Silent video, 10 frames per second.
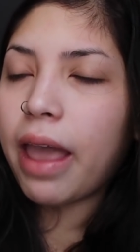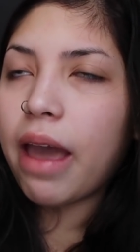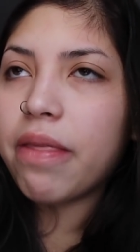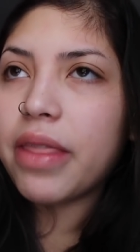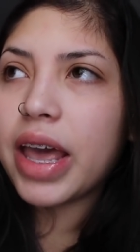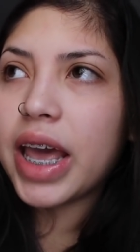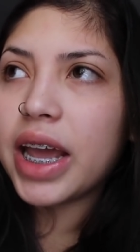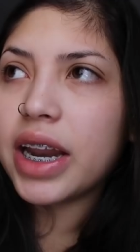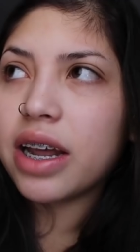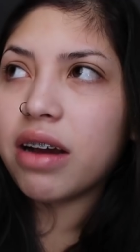And
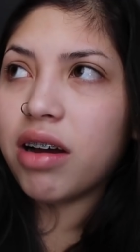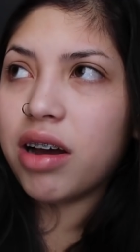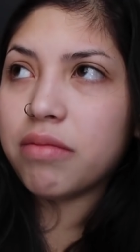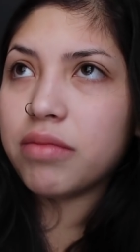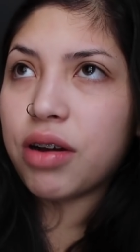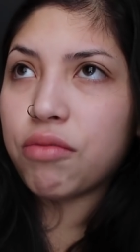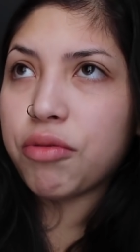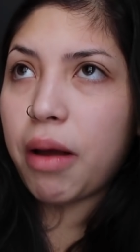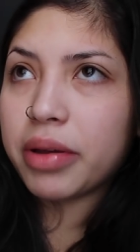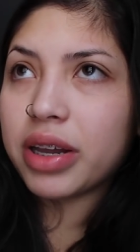then
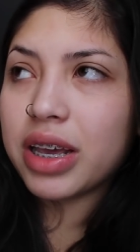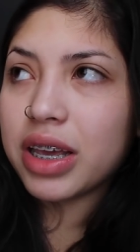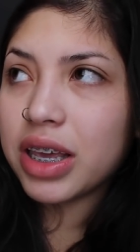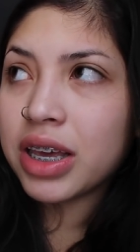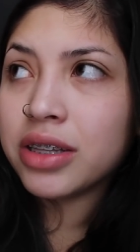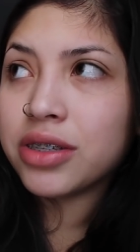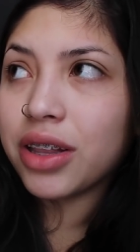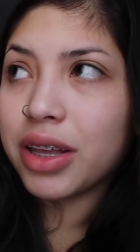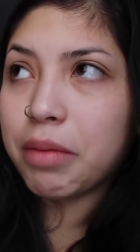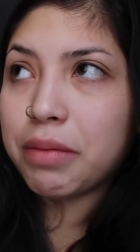we're probably gonna eat until
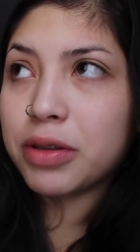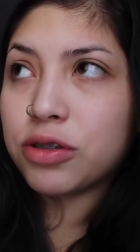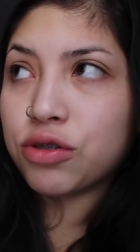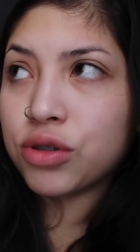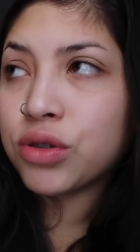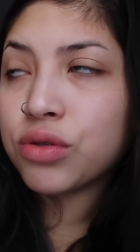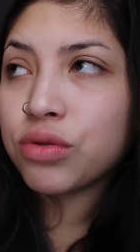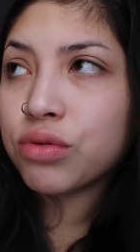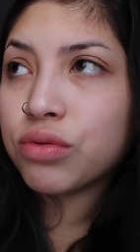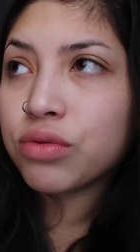like maybe
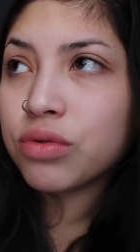2.